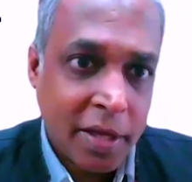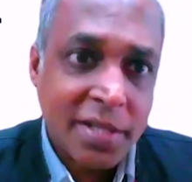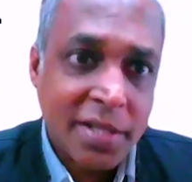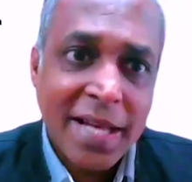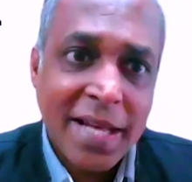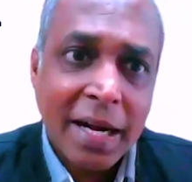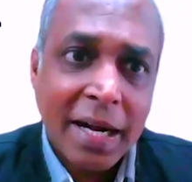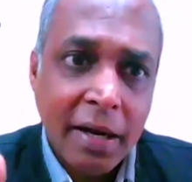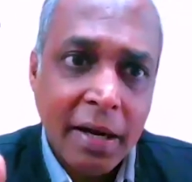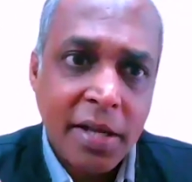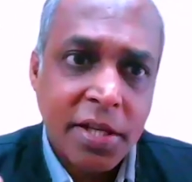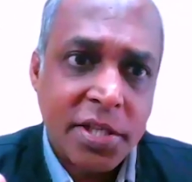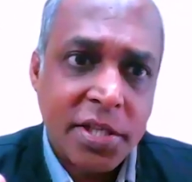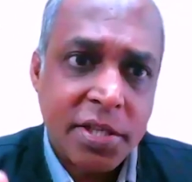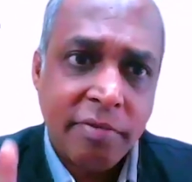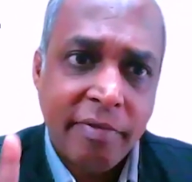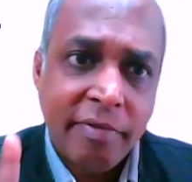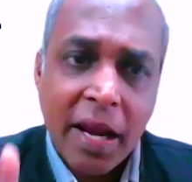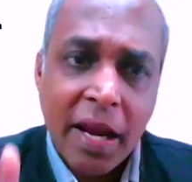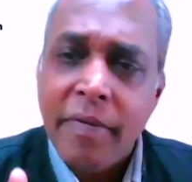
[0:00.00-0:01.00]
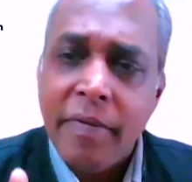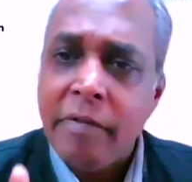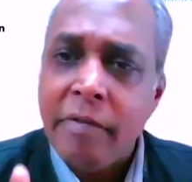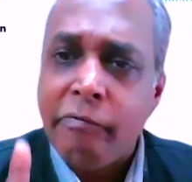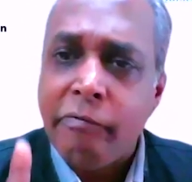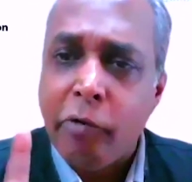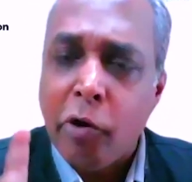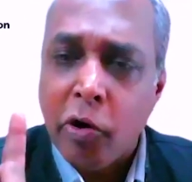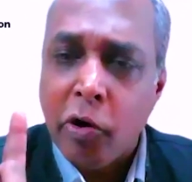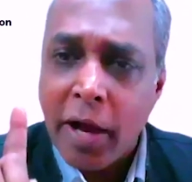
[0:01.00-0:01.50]
Is that list
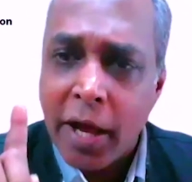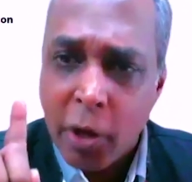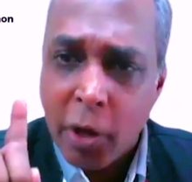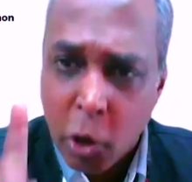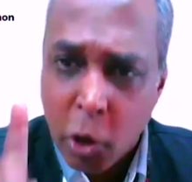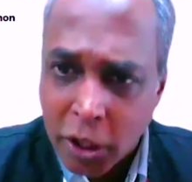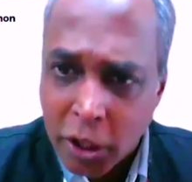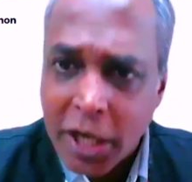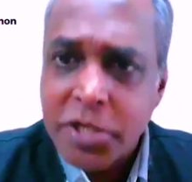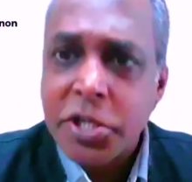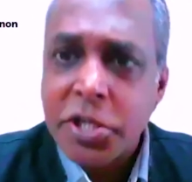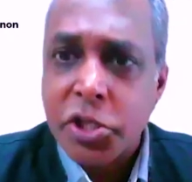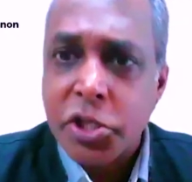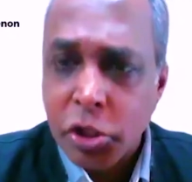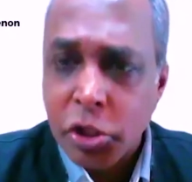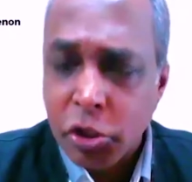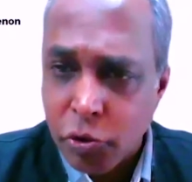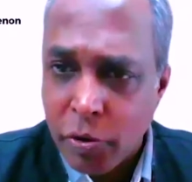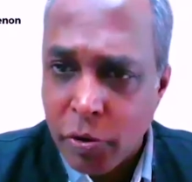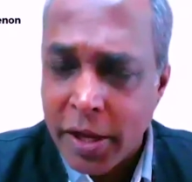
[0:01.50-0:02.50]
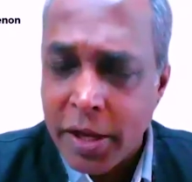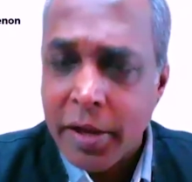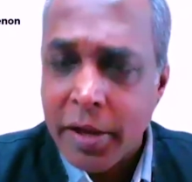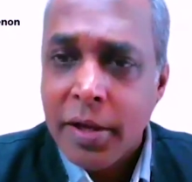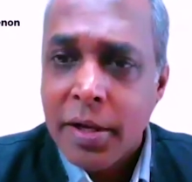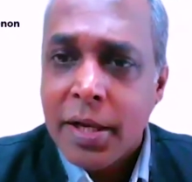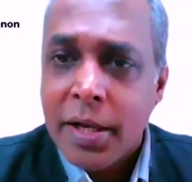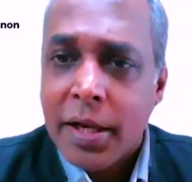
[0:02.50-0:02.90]
relevant for an organization today?